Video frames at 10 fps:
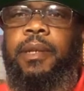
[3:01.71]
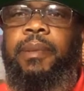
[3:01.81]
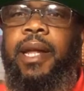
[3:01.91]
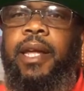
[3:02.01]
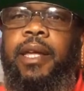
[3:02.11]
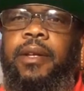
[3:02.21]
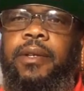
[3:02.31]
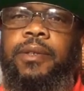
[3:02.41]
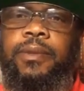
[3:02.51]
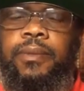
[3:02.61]
the Black
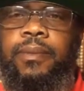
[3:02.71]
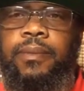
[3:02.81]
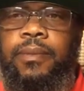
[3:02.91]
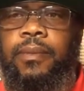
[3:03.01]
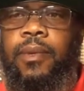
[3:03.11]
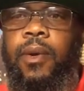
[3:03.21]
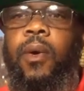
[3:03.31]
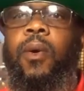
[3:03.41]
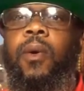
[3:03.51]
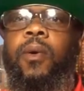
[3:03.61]
Hills,
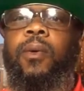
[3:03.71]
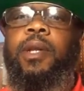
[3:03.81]
oh,